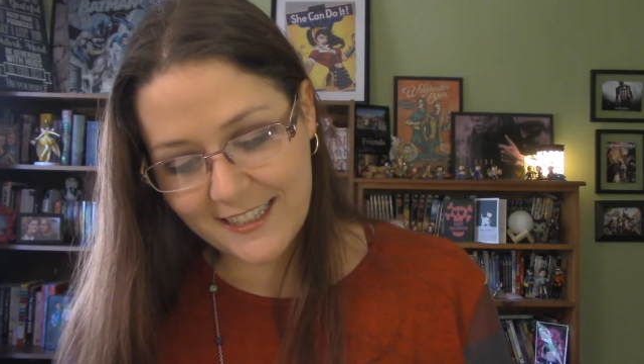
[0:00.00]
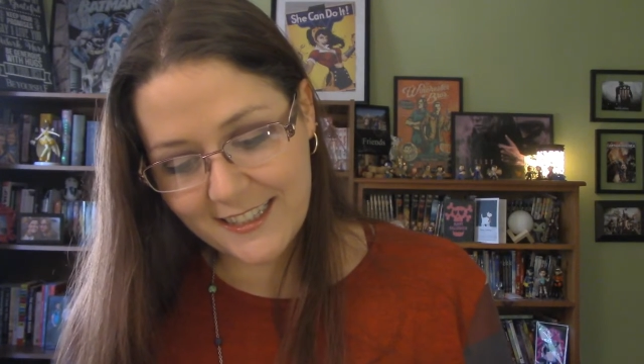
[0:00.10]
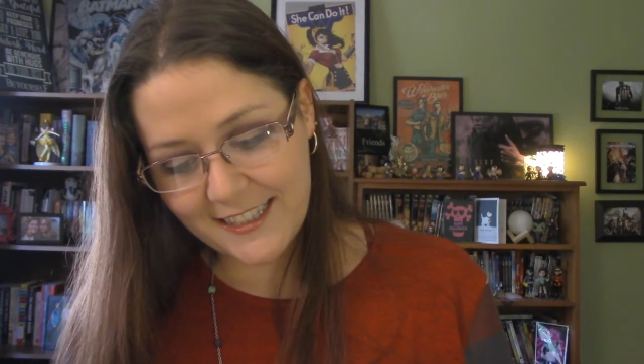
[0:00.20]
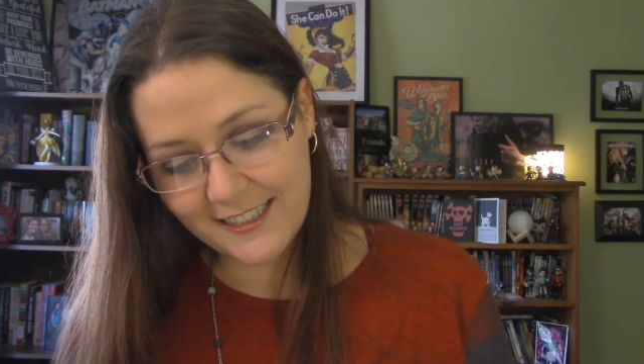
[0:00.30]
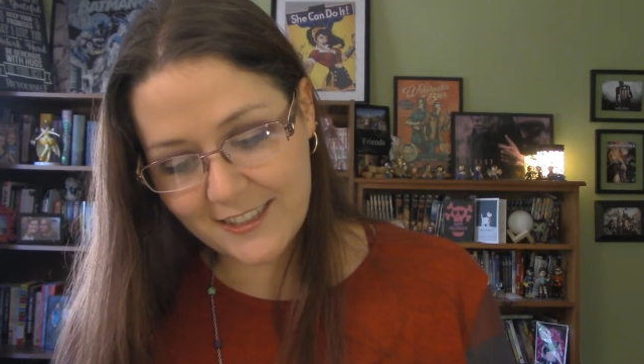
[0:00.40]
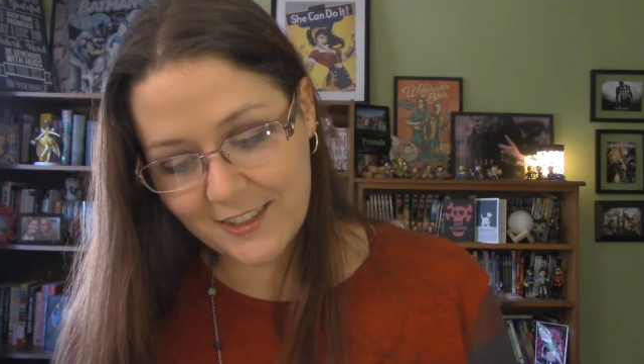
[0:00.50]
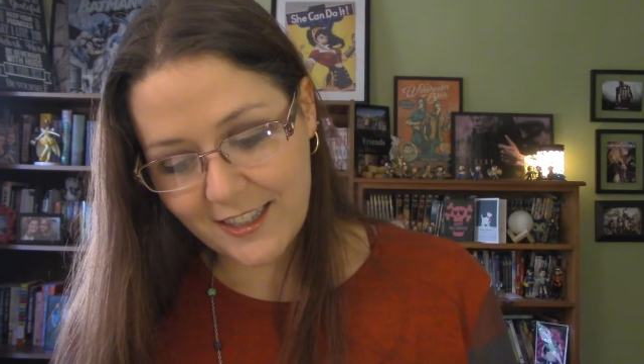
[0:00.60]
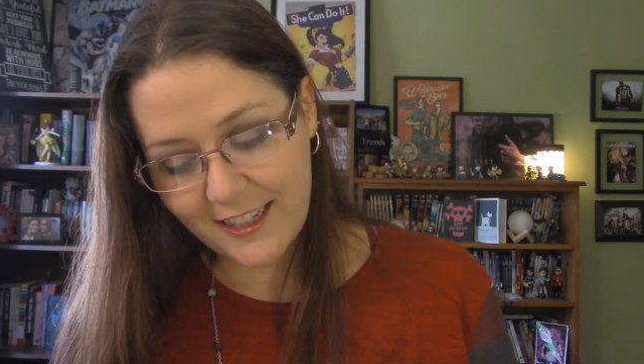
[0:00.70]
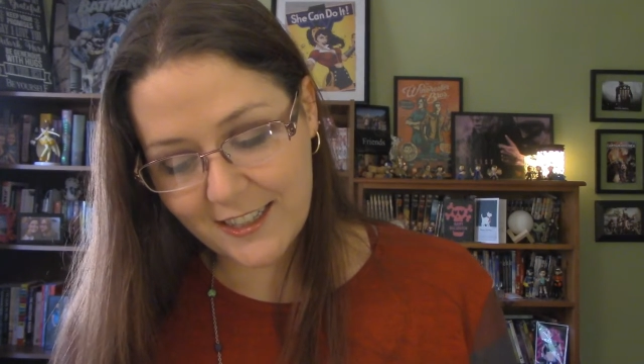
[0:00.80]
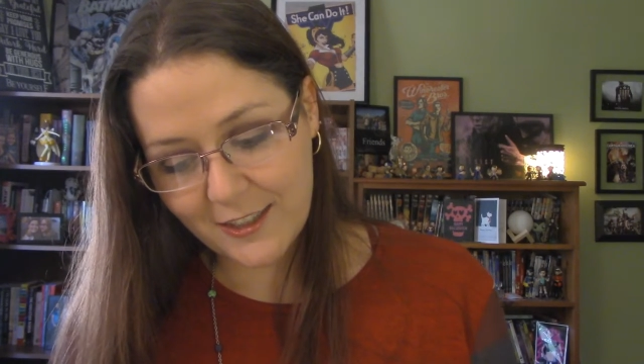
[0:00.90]
the
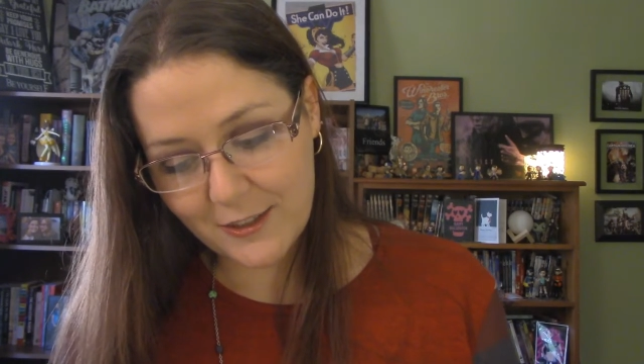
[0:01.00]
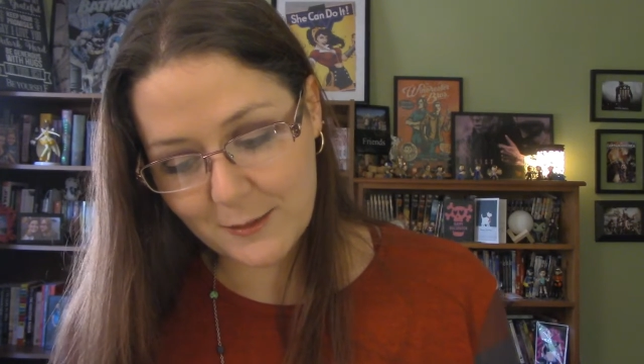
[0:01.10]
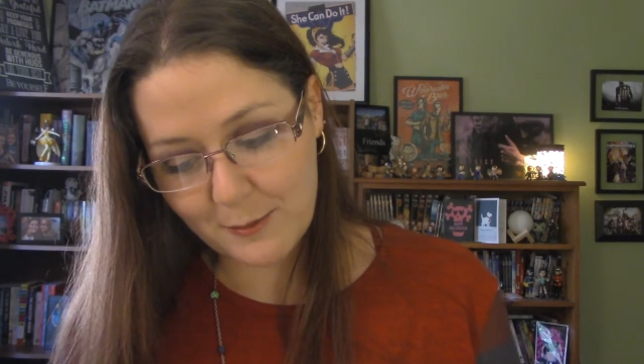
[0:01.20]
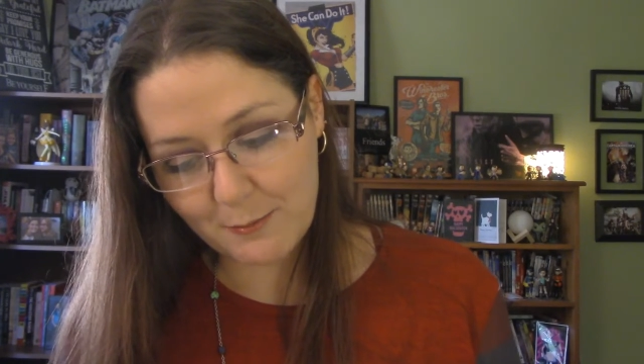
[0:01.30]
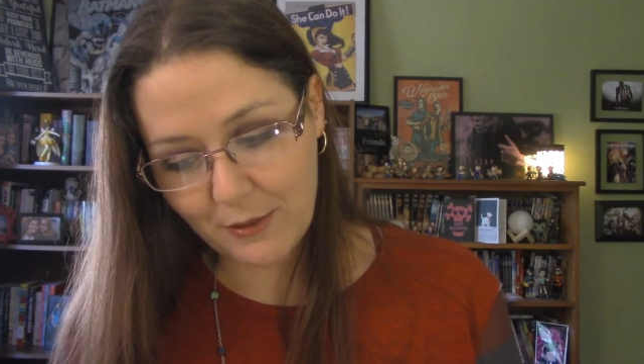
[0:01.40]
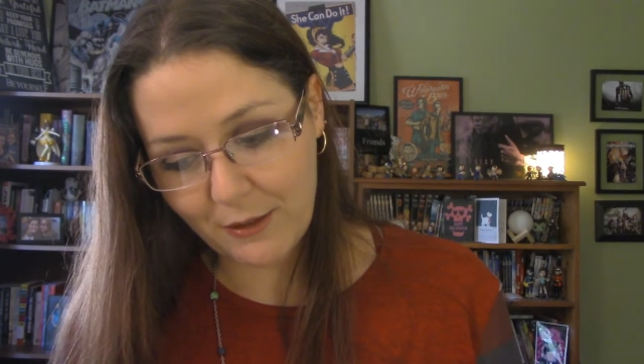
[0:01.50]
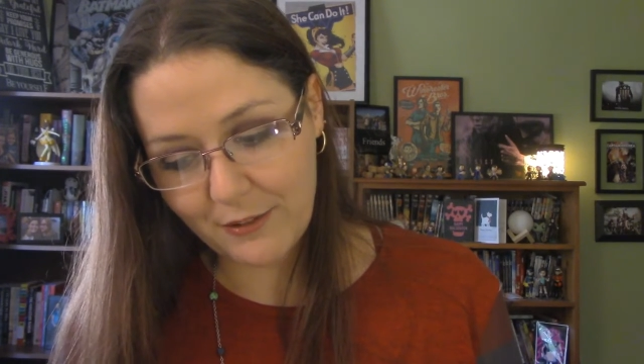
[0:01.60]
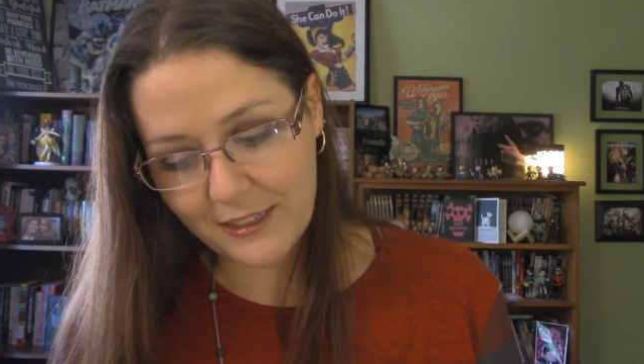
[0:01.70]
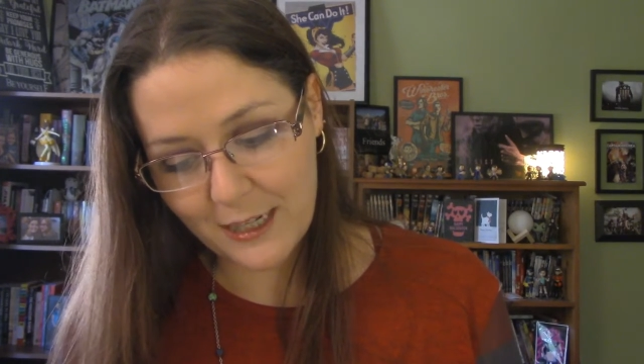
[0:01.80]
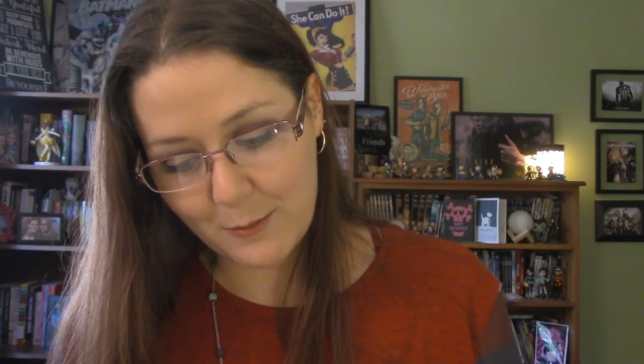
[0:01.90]
internet I know has been
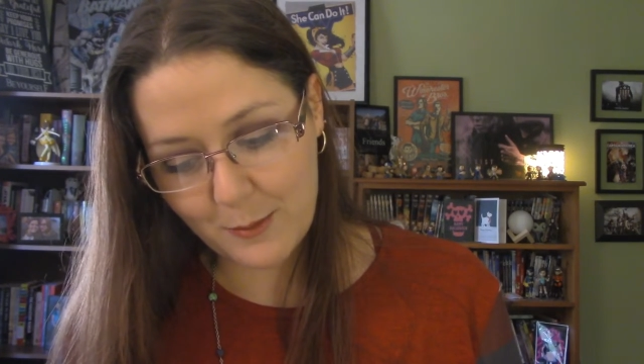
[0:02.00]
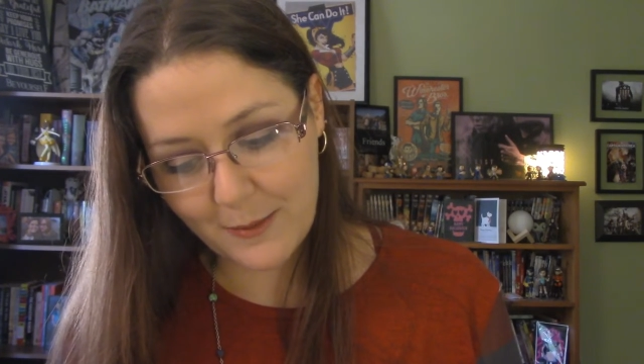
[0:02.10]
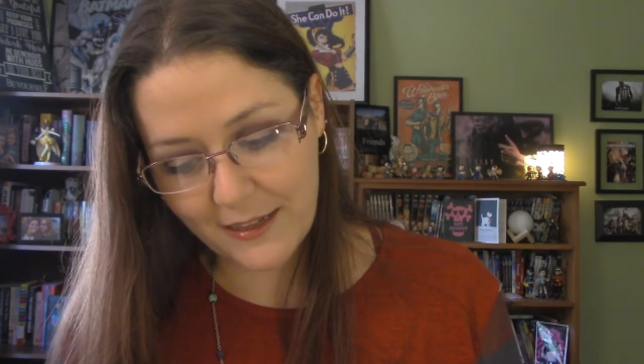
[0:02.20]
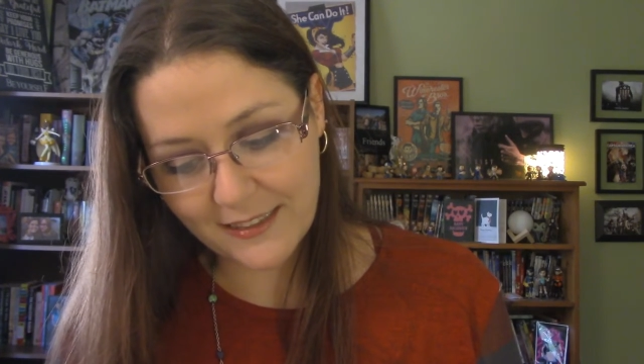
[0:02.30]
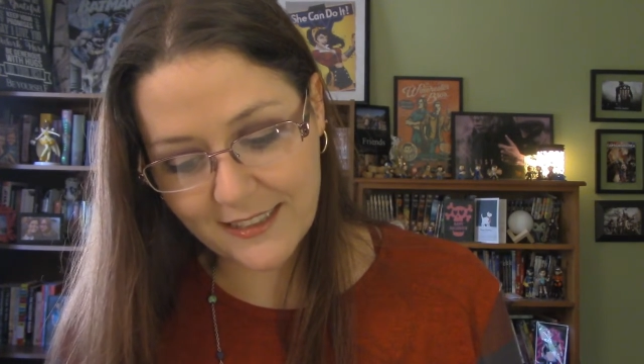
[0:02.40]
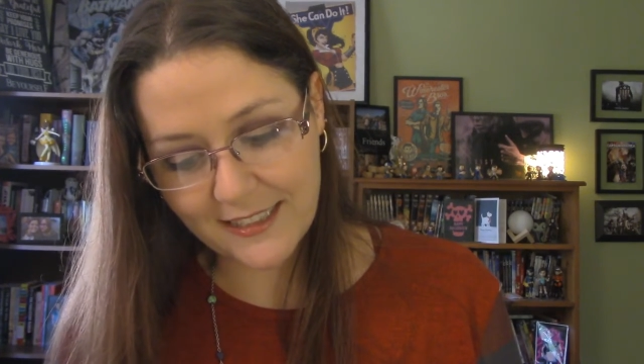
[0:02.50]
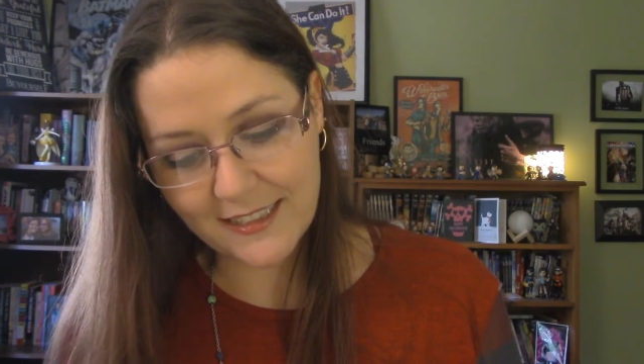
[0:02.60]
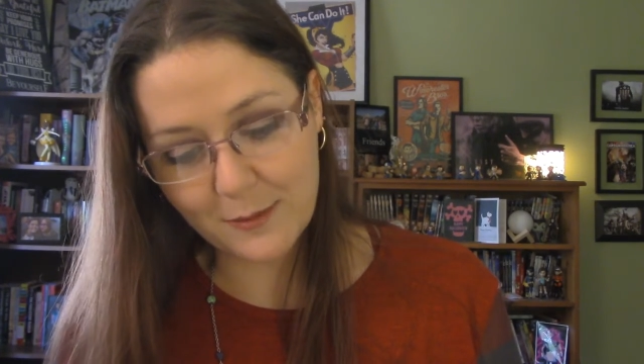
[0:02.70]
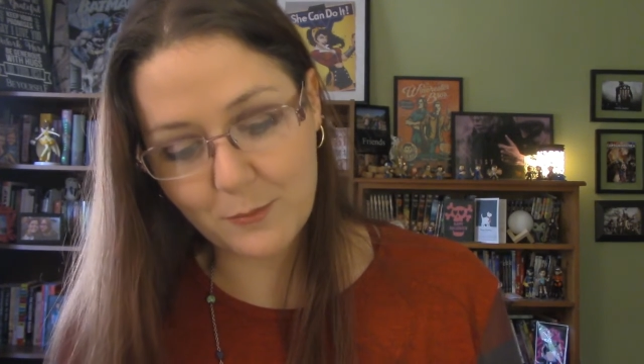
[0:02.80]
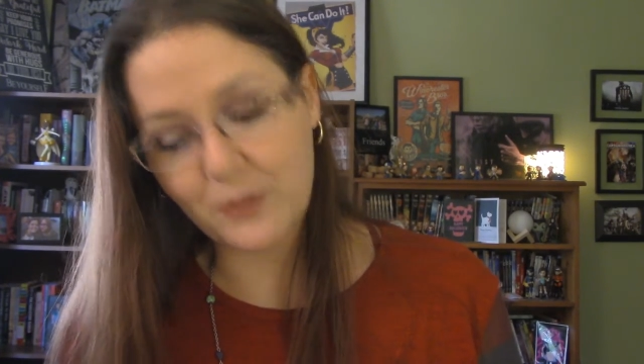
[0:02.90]
blowing up about it
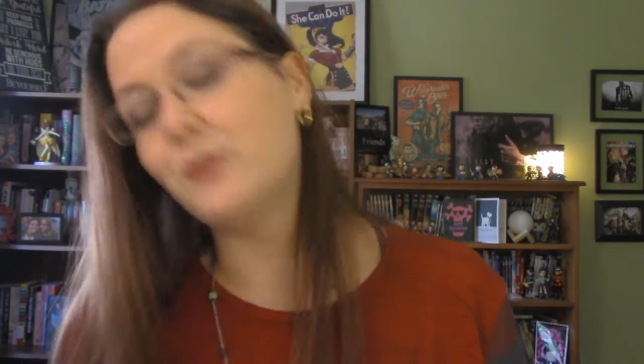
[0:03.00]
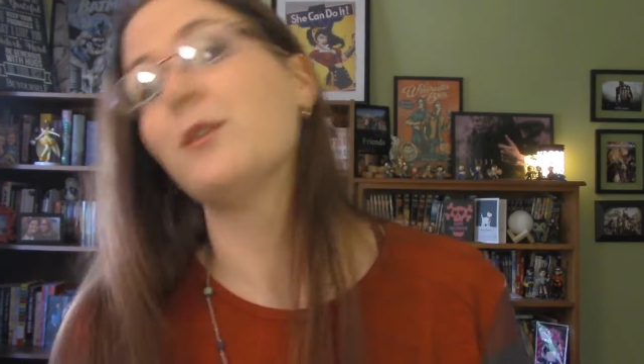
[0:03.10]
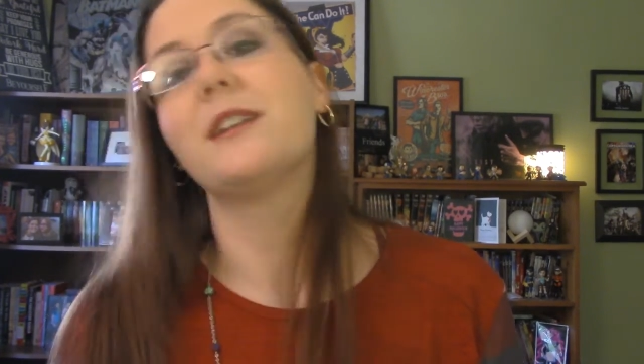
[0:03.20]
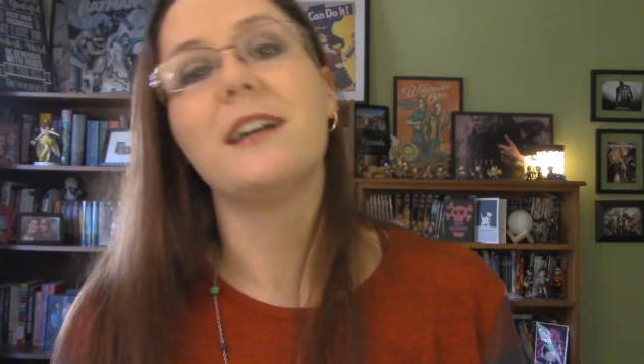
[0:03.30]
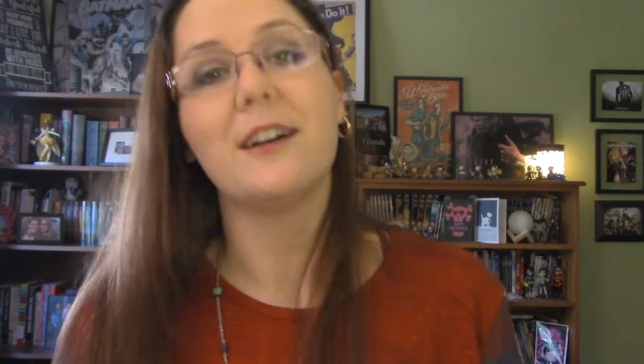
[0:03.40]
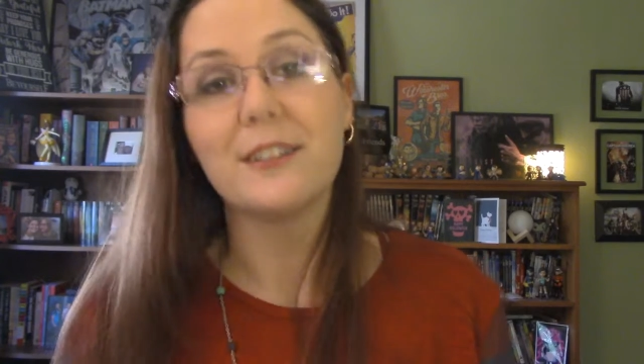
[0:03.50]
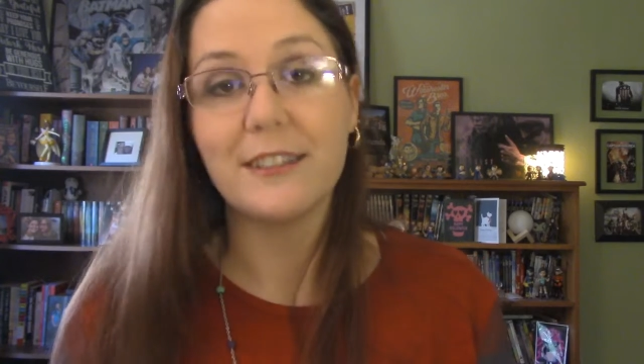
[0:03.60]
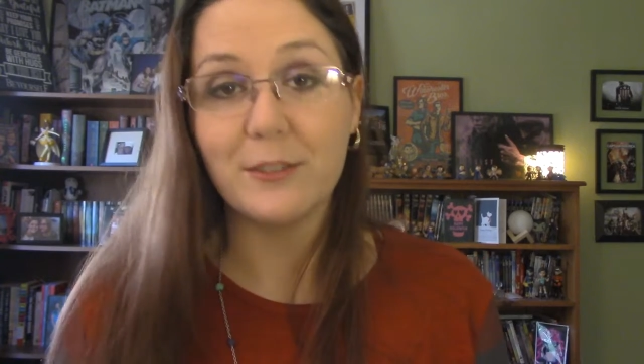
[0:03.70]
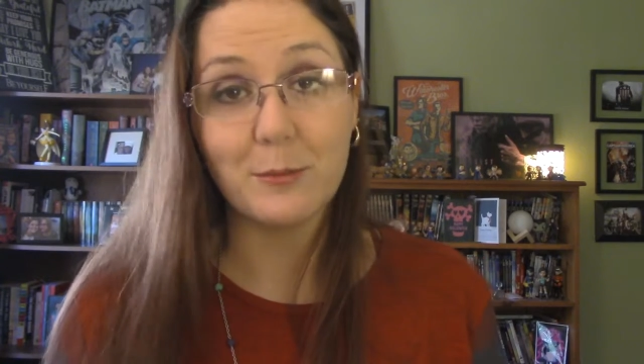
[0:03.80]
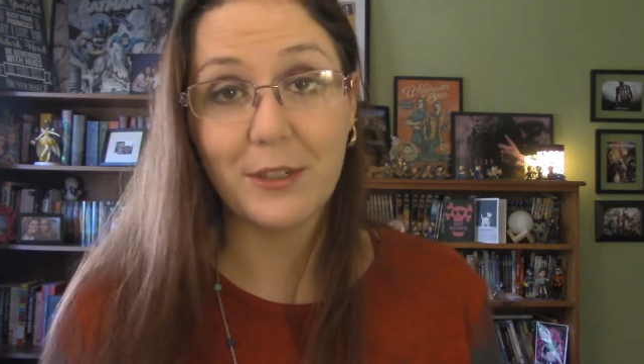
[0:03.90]
since before the author
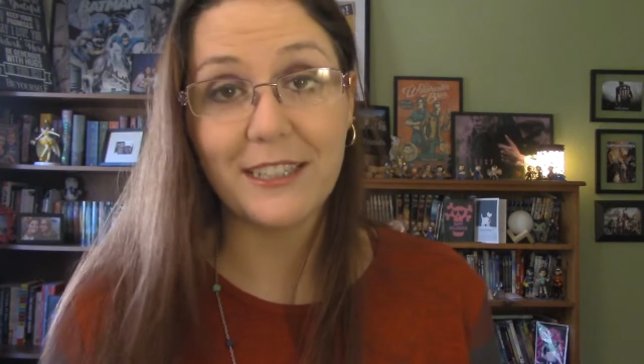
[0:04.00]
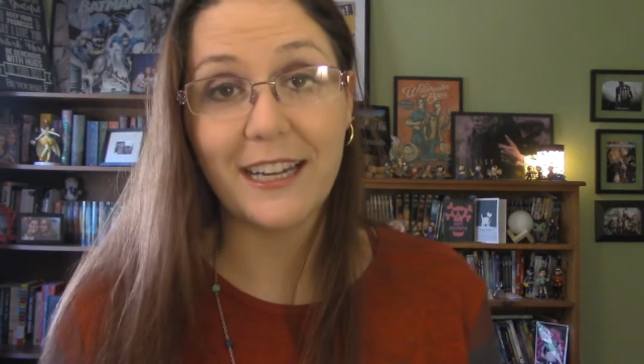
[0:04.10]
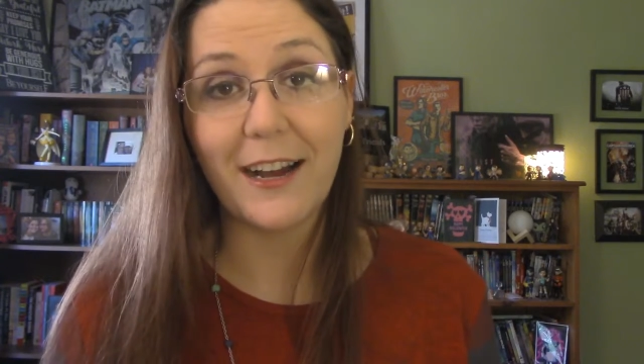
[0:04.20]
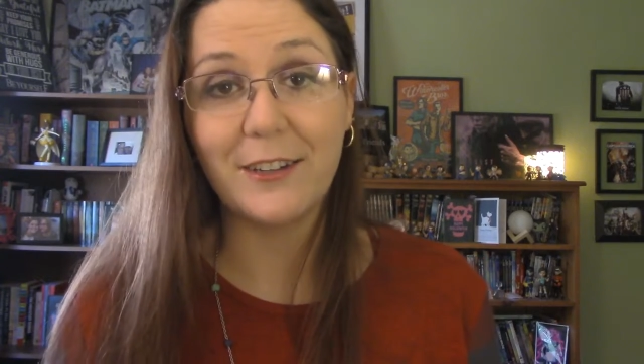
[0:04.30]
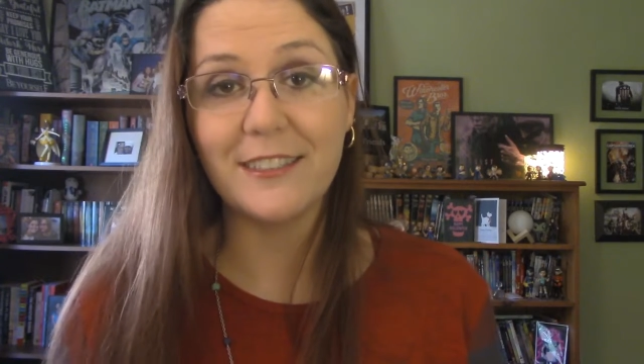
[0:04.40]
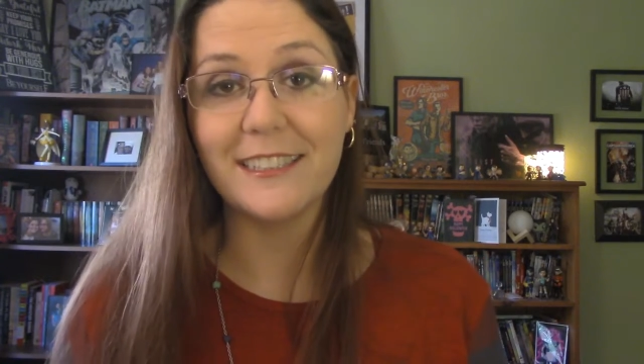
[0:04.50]
even put it out.